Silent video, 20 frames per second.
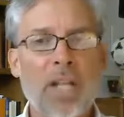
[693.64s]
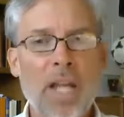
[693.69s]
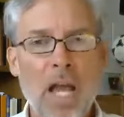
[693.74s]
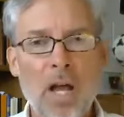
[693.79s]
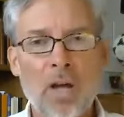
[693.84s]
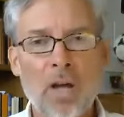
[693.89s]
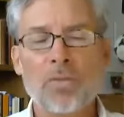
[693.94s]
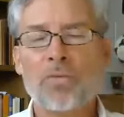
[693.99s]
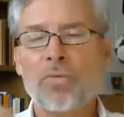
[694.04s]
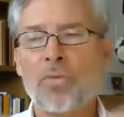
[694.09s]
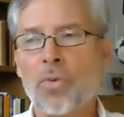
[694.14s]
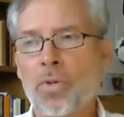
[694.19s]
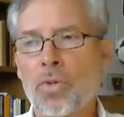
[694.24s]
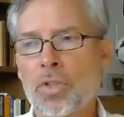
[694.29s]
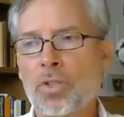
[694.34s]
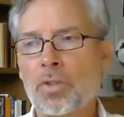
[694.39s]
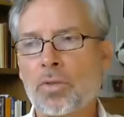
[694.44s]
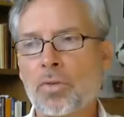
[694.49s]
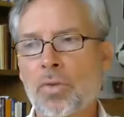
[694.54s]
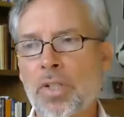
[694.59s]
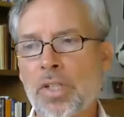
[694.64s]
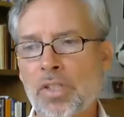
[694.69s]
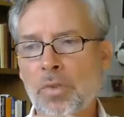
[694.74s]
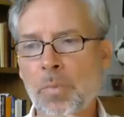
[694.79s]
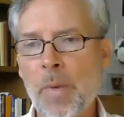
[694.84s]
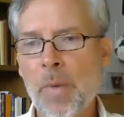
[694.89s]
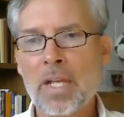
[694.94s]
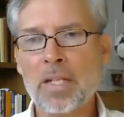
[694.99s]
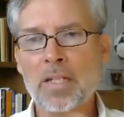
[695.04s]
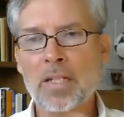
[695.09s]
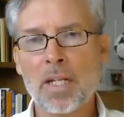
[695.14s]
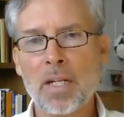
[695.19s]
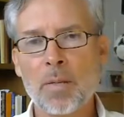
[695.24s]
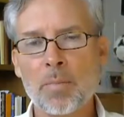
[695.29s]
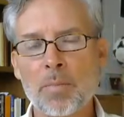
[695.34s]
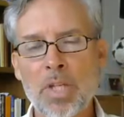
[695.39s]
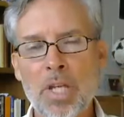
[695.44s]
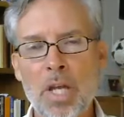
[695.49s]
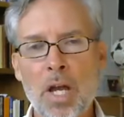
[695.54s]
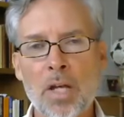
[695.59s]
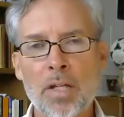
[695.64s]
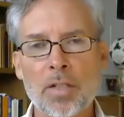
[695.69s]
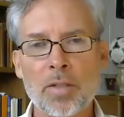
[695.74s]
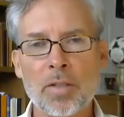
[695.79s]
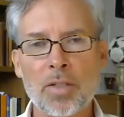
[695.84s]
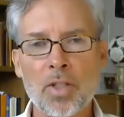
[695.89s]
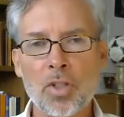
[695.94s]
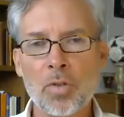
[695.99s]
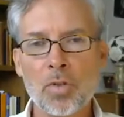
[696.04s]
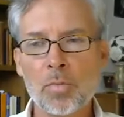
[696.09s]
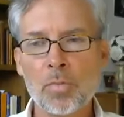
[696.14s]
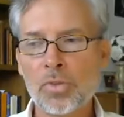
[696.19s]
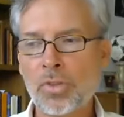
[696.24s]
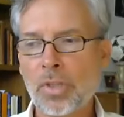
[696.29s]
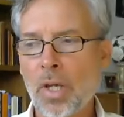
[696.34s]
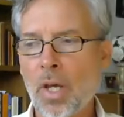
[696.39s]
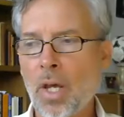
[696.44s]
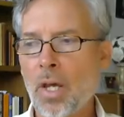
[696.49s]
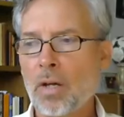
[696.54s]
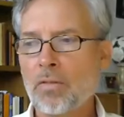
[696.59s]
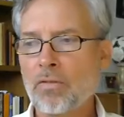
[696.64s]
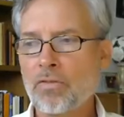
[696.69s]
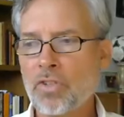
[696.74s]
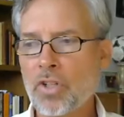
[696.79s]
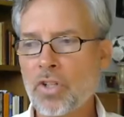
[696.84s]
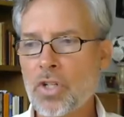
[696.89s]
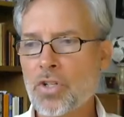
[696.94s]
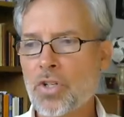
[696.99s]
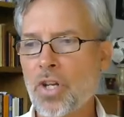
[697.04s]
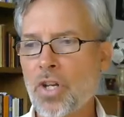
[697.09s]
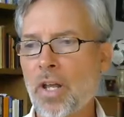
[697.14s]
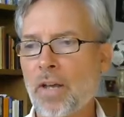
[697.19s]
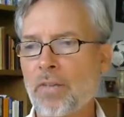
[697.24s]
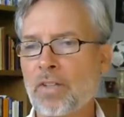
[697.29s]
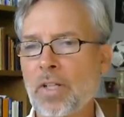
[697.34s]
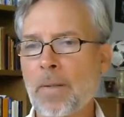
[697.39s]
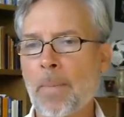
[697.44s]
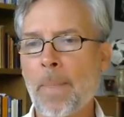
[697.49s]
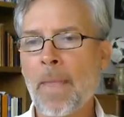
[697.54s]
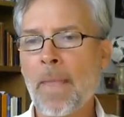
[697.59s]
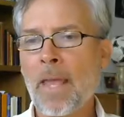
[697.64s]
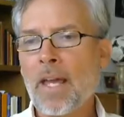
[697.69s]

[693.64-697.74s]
out for you and expanded it beyond Hume's version of it.